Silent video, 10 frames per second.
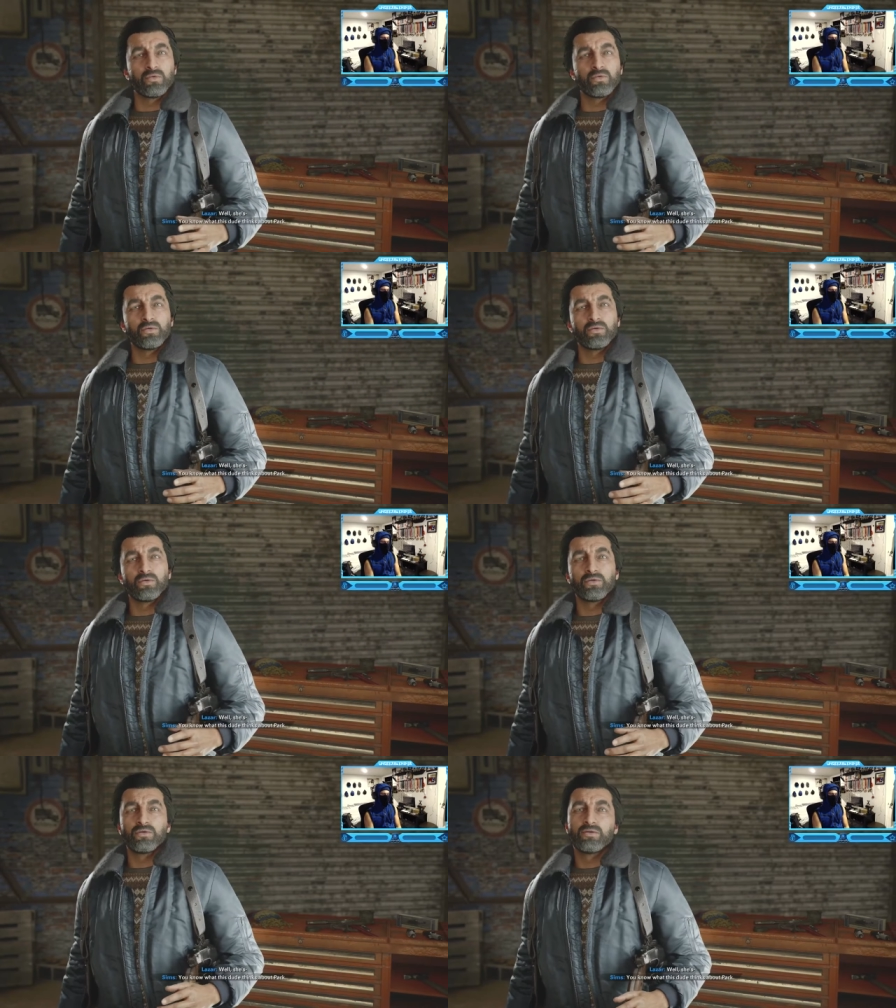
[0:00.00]
you know
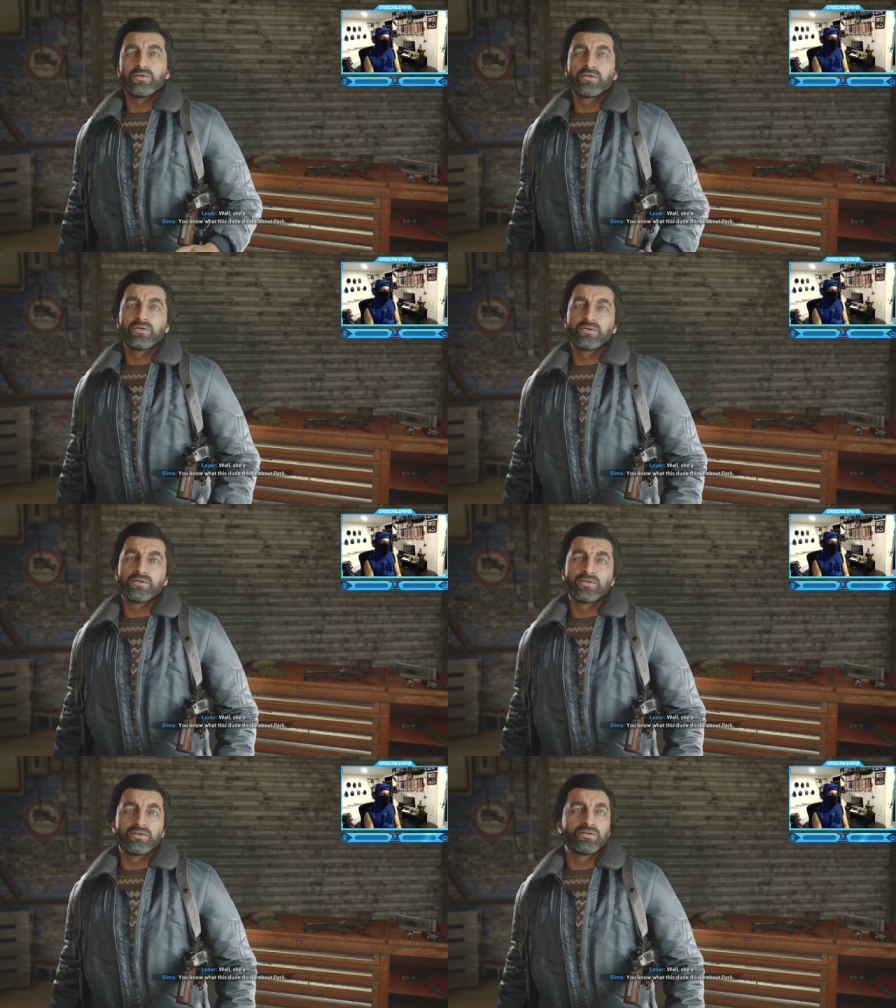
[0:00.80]
what this dude thinks
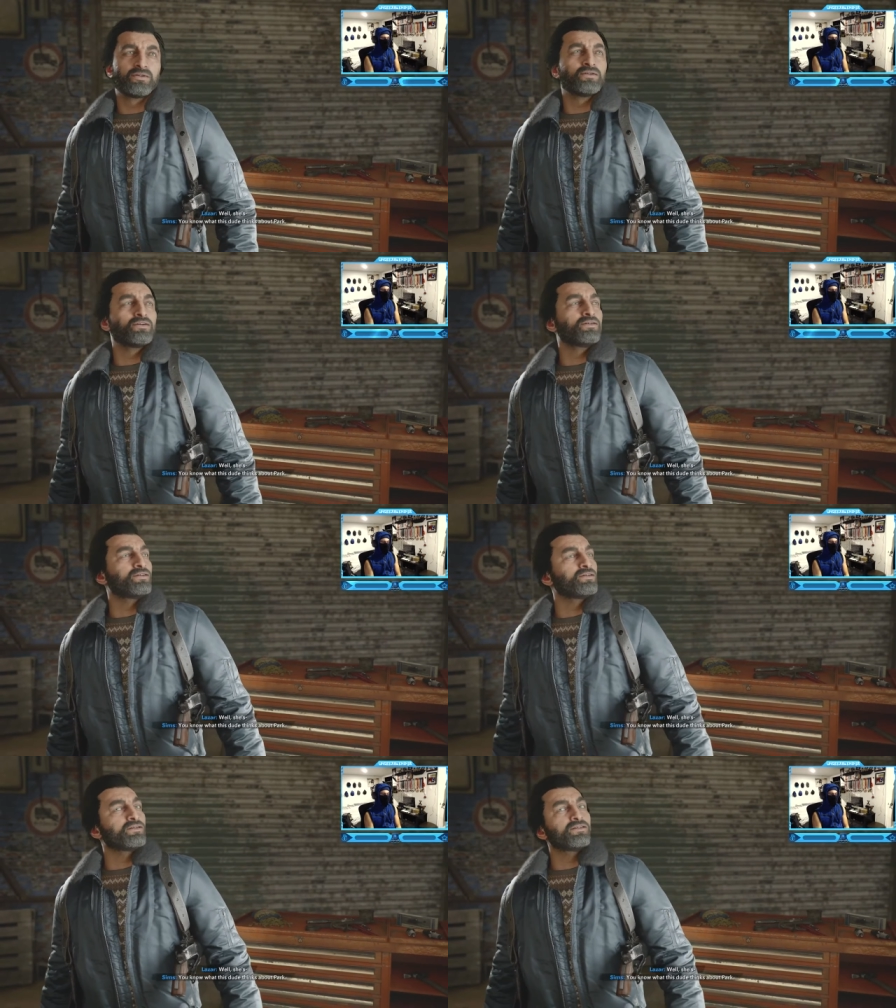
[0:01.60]
about Park.
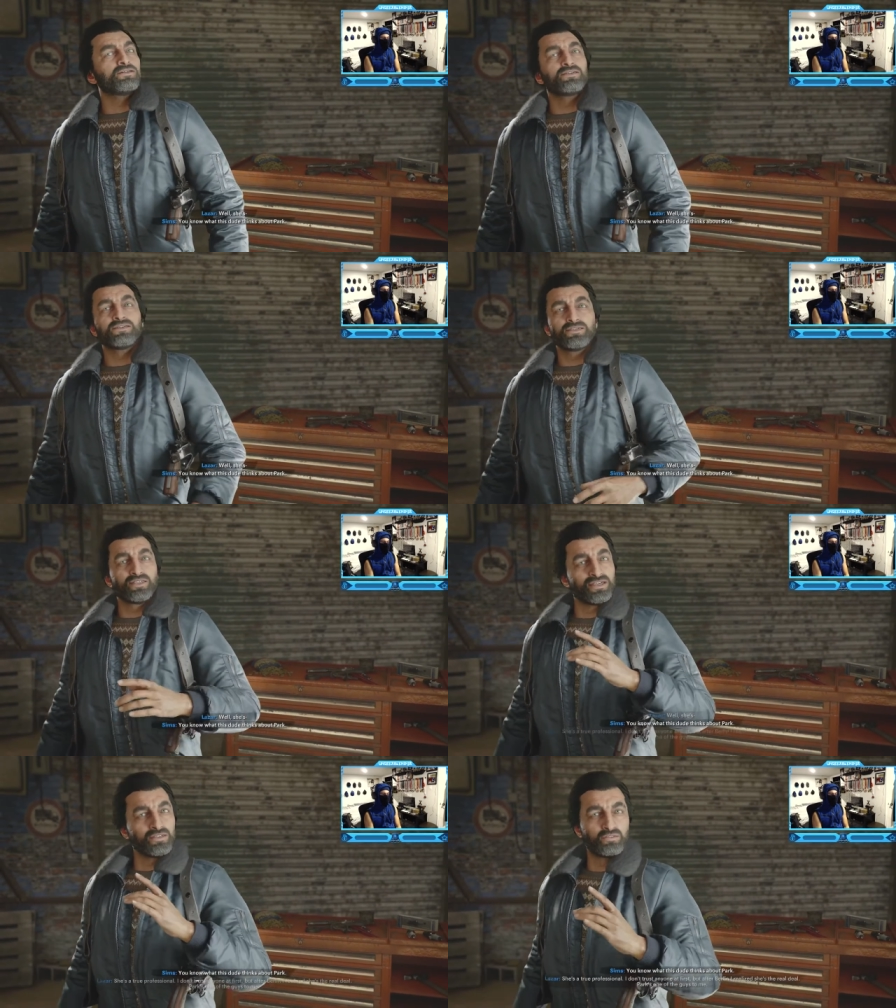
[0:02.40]

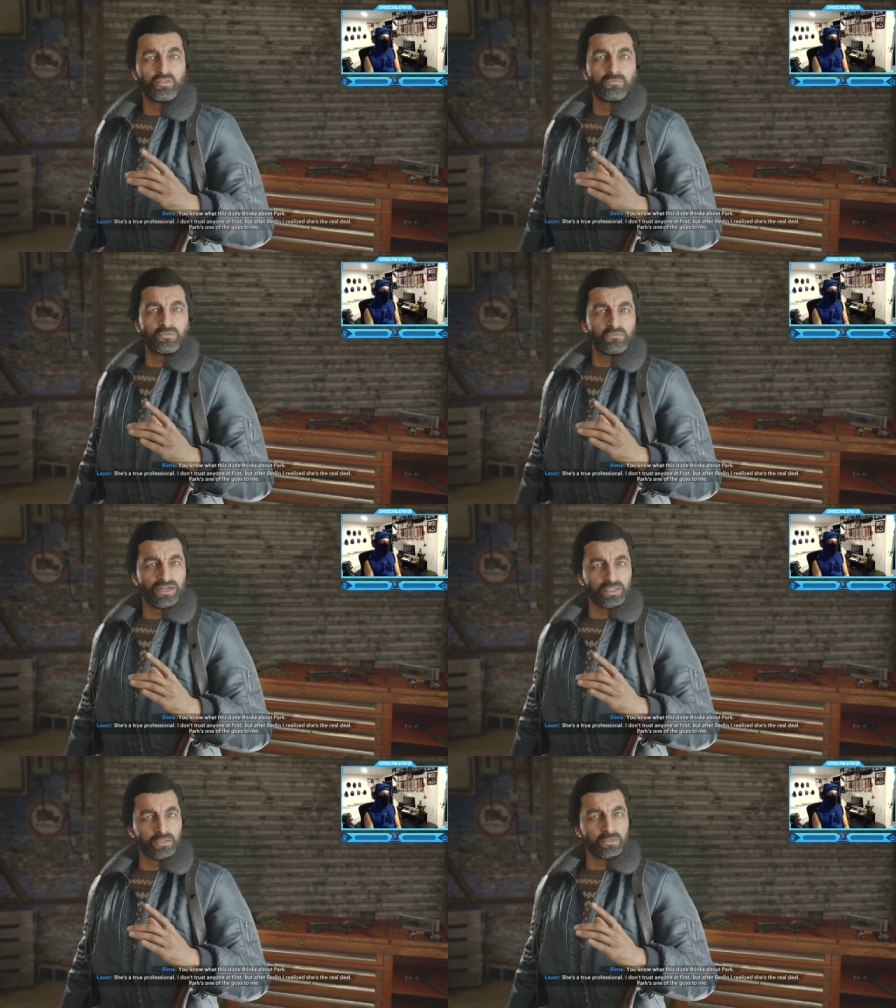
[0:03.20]
She's a true
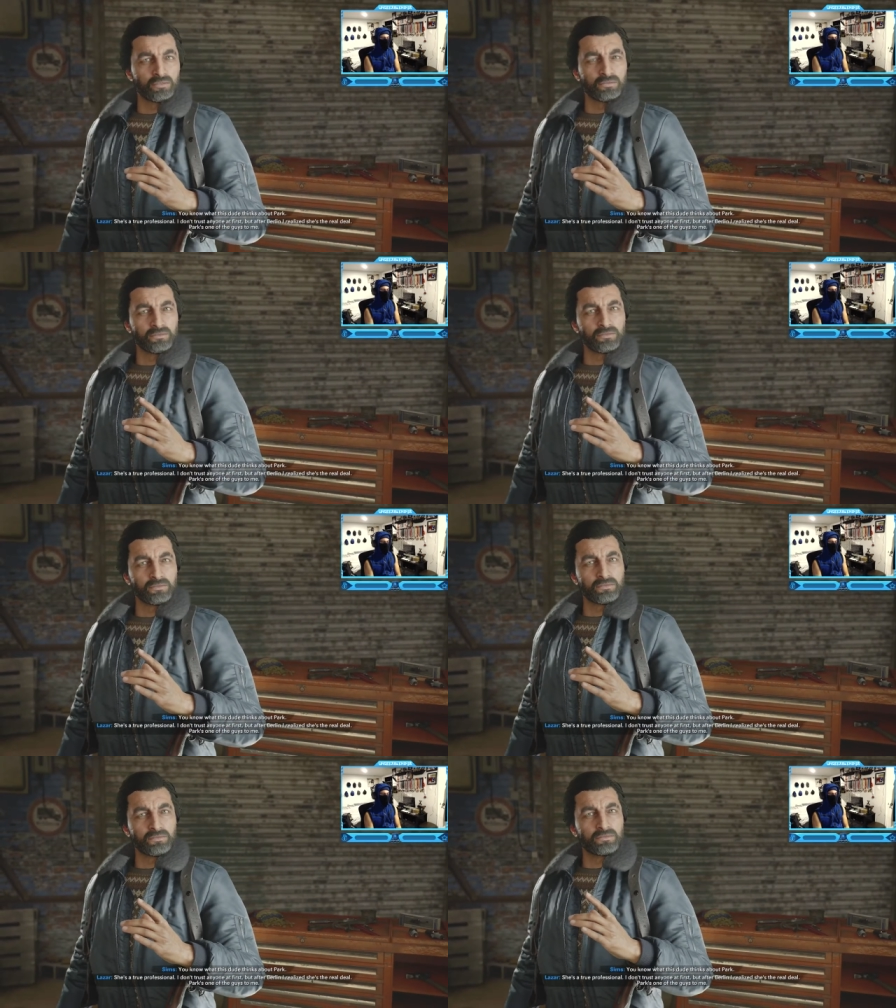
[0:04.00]
professional.
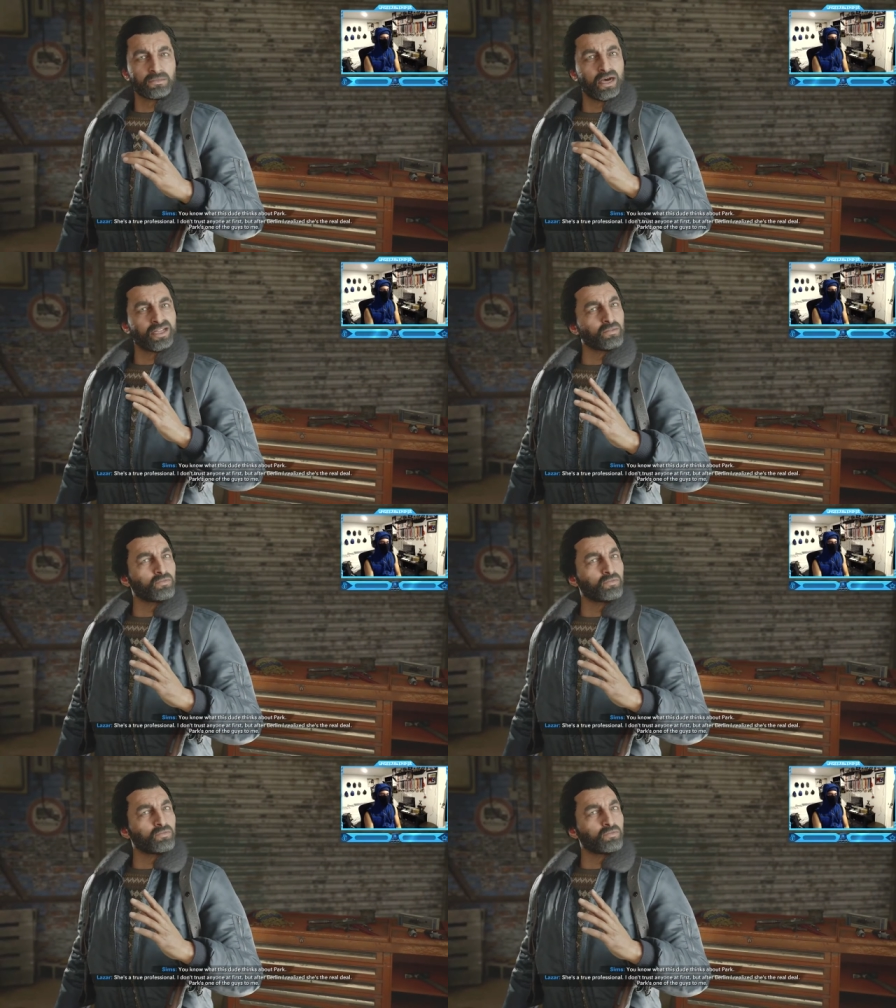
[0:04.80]
I don't